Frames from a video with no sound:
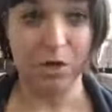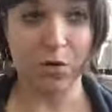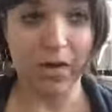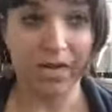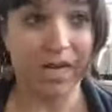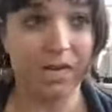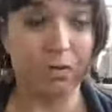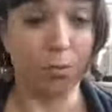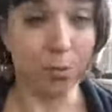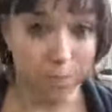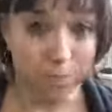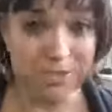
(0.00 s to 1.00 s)
So again,
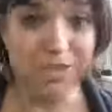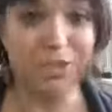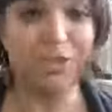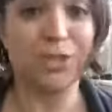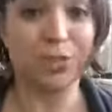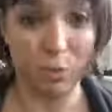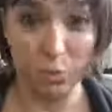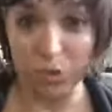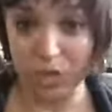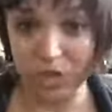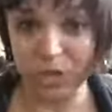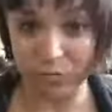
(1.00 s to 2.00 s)
repetition is a
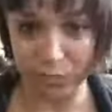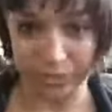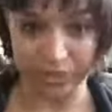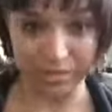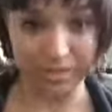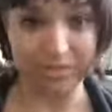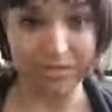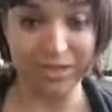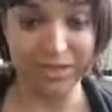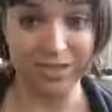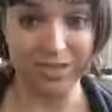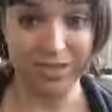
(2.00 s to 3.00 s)
really good friend.
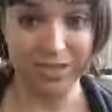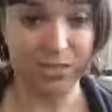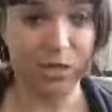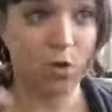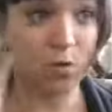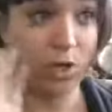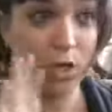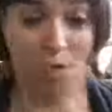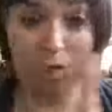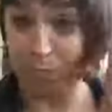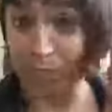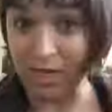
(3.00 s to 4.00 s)
So
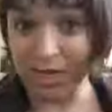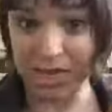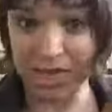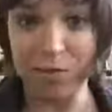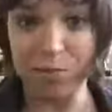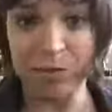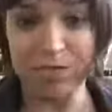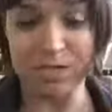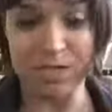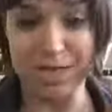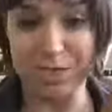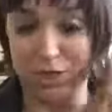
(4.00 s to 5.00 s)
at the beginning of your
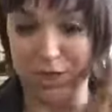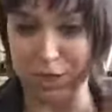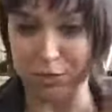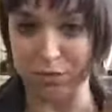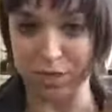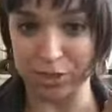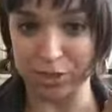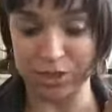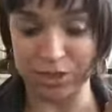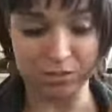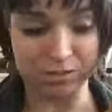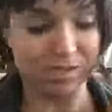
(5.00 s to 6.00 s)
presentation, the
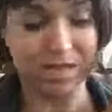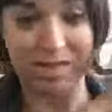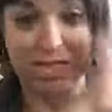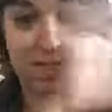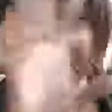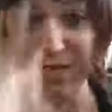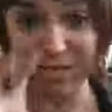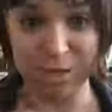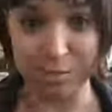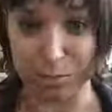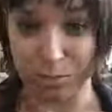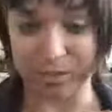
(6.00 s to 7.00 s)
introduction, you said
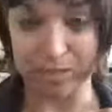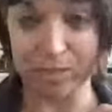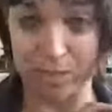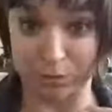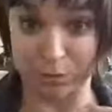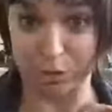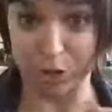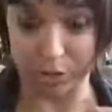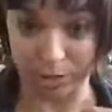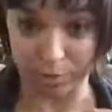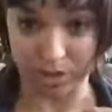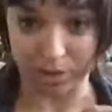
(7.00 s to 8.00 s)
these are the points that we'll
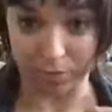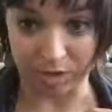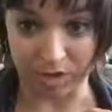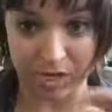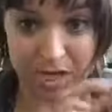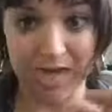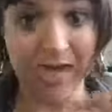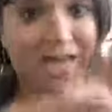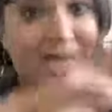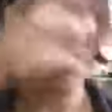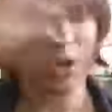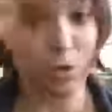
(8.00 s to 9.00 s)
generally be covering.
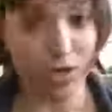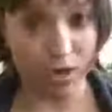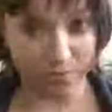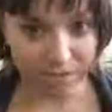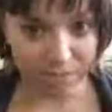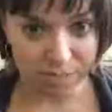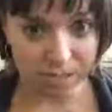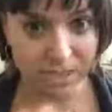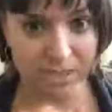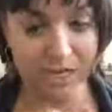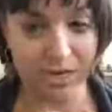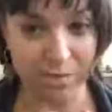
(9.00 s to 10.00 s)
Then you covered them in
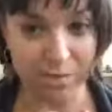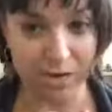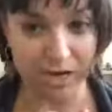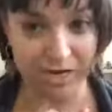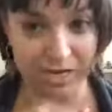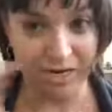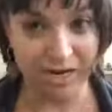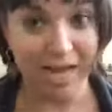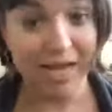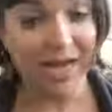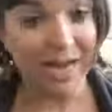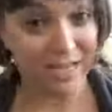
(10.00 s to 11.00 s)
detail in the body,
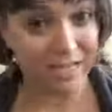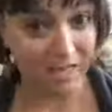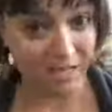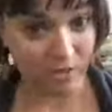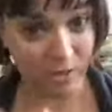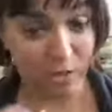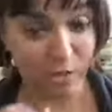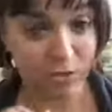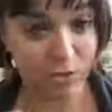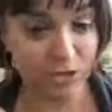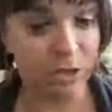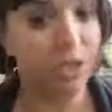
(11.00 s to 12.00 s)
and then in the
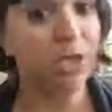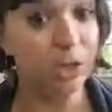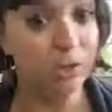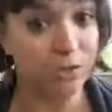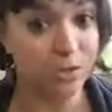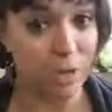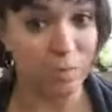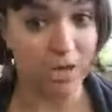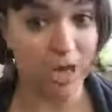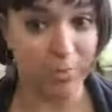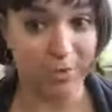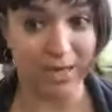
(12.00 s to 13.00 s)
conclusion, you
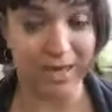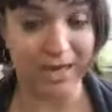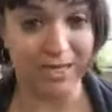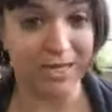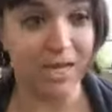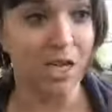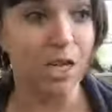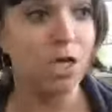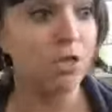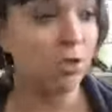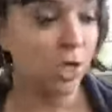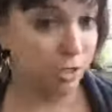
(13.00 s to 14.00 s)
sum it up again.
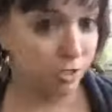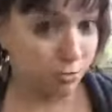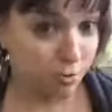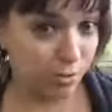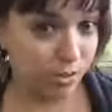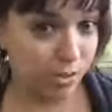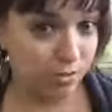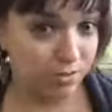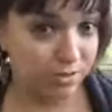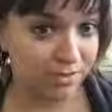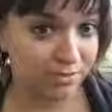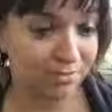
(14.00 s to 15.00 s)
So here's what we went
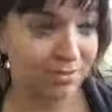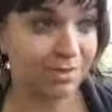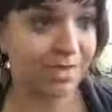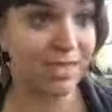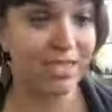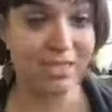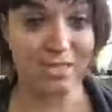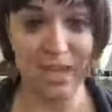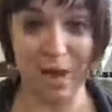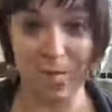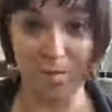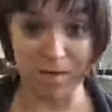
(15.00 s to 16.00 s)
over. This
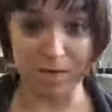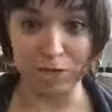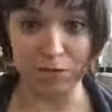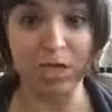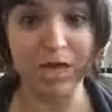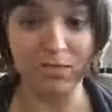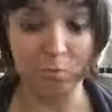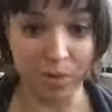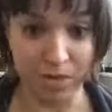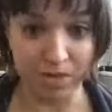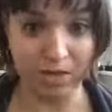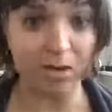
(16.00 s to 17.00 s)
is how it makes your
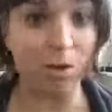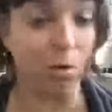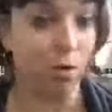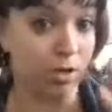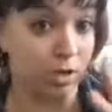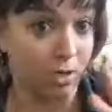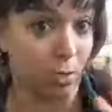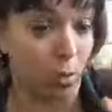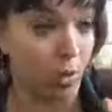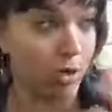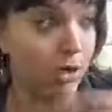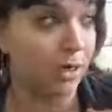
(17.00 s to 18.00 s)
life better, or
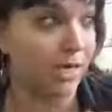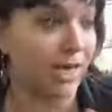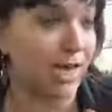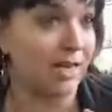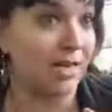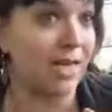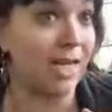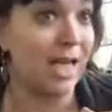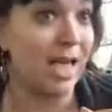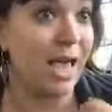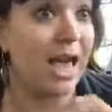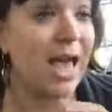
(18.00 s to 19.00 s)
can
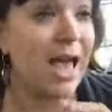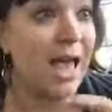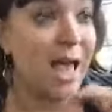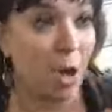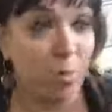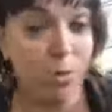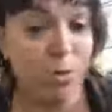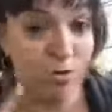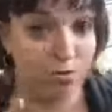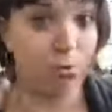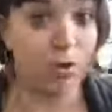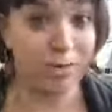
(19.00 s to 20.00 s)
help
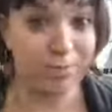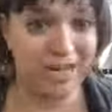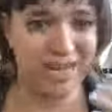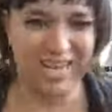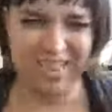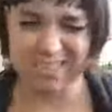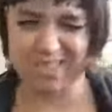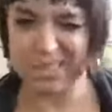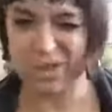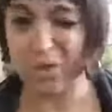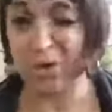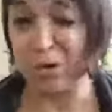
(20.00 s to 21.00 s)
you avoid making
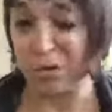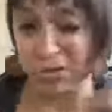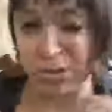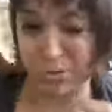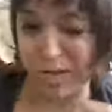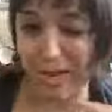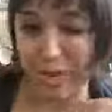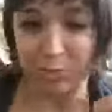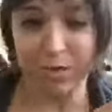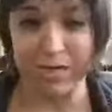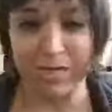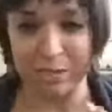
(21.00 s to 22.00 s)
this, going through this
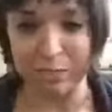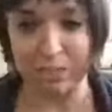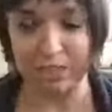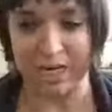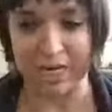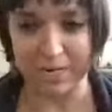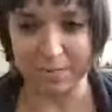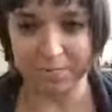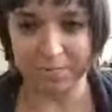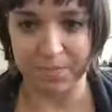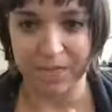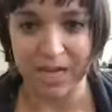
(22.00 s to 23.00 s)
pain or making this mistake.
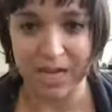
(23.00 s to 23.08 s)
